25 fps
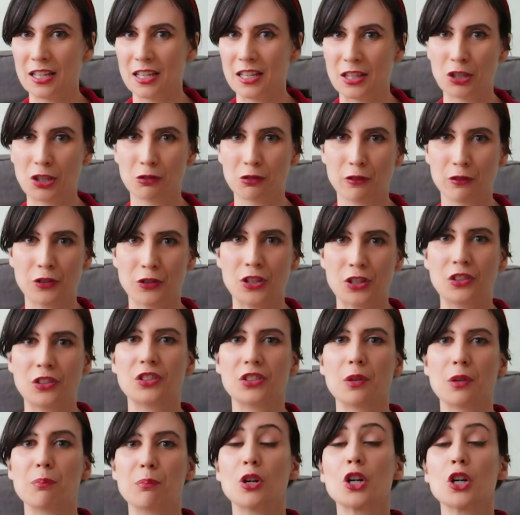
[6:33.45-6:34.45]
this
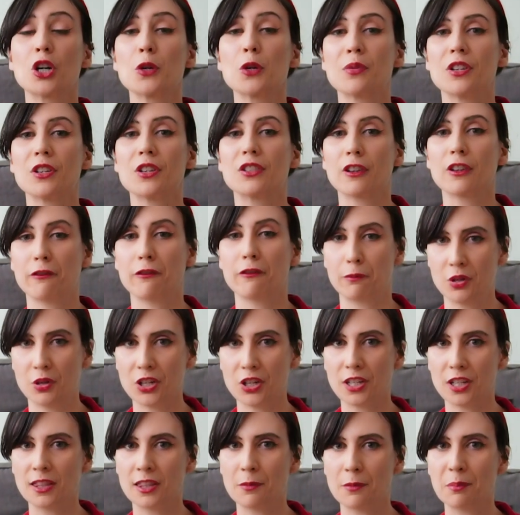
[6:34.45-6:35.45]
reveals the purpose of
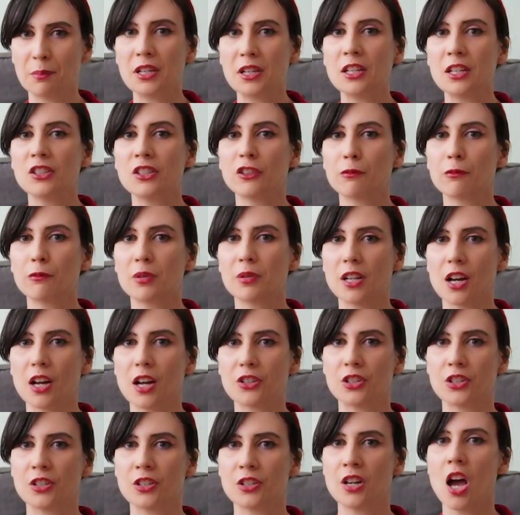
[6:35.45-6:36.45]
putting the means of
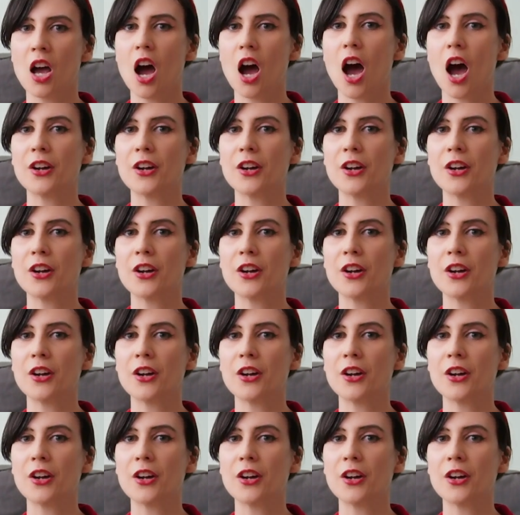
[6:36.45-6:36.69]
production